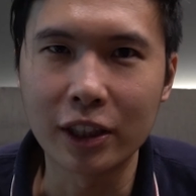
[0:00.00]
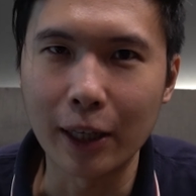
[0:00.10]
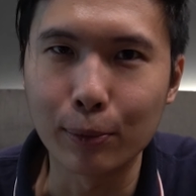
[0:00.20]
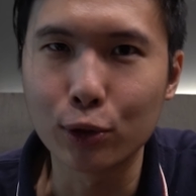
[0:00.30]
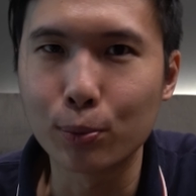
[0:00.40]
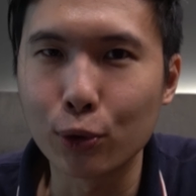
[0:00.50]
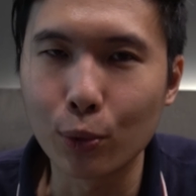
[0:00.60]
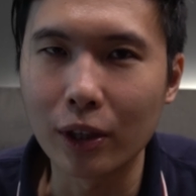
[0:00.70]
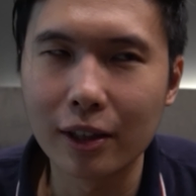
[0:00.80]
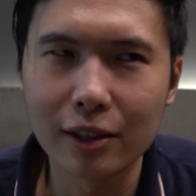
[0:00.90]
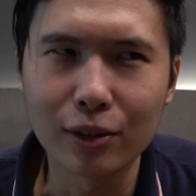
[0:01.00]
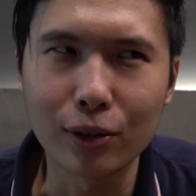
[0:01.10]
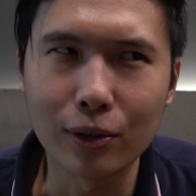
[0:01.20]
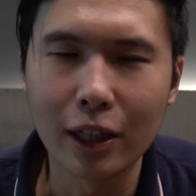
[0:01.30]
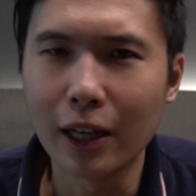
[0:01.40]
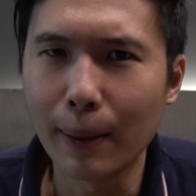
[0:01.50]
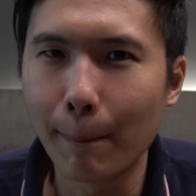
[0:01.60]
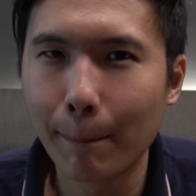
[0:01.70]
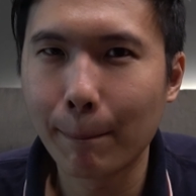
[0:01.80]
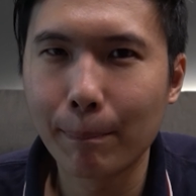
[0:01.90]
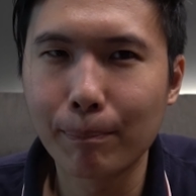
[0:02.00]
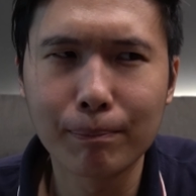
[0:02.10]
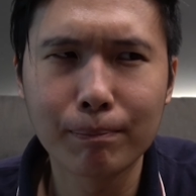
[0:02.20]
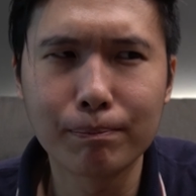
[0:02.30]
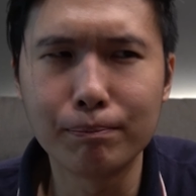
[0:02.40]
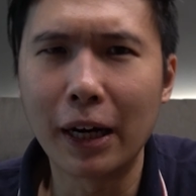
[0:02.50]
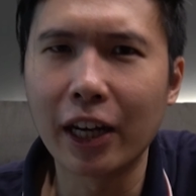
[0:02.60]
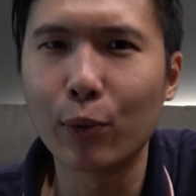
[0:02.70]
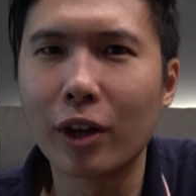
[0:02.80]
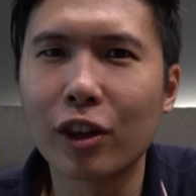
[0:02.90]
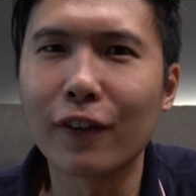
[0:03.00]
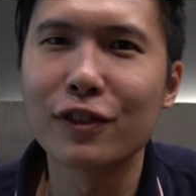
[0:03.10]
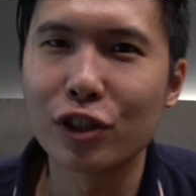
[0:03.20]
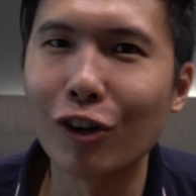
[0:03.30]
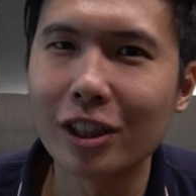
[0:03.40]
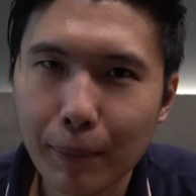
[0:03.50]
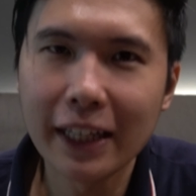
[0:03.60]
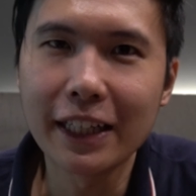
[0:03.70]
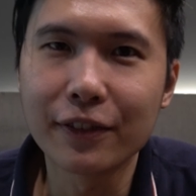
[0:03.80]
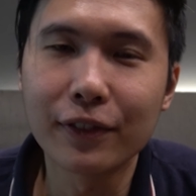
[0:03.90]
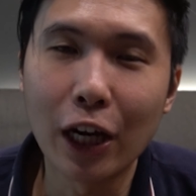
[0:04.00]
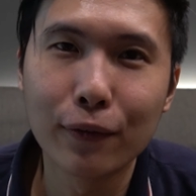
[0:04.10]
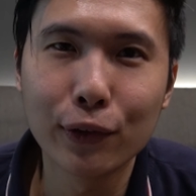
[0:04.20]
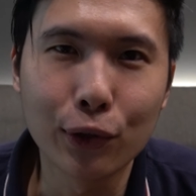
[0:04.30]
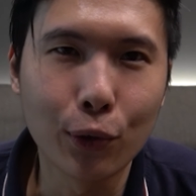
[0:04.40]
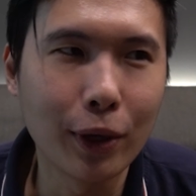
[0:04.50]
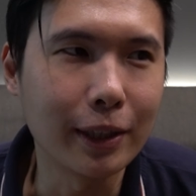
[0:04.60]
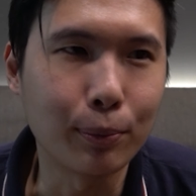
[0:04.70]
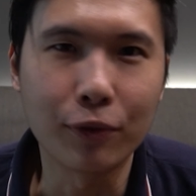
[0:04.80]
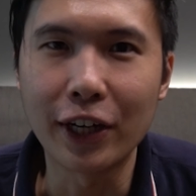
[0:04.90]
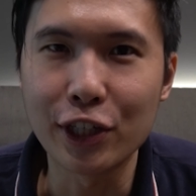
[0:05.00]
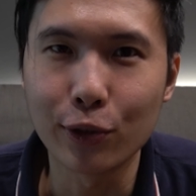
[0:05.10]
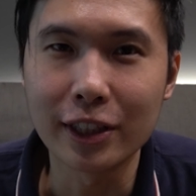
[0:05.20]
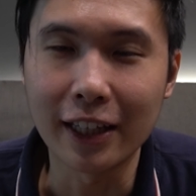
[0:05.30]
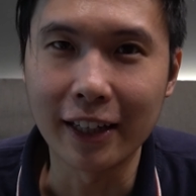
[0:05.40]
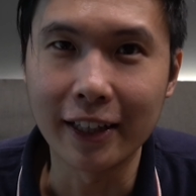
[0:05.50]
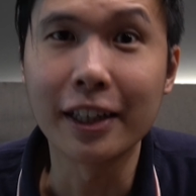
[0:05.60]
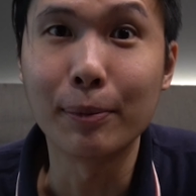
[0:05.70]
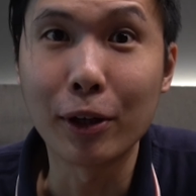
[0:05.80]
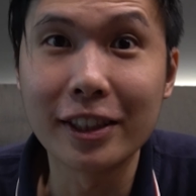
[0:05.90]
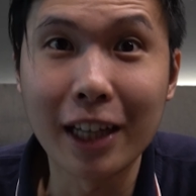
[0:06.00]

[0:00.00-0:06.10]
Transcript: tablespoon worth. No, bucket worth of salt. But it's helpful to know what the professionals are thinking about this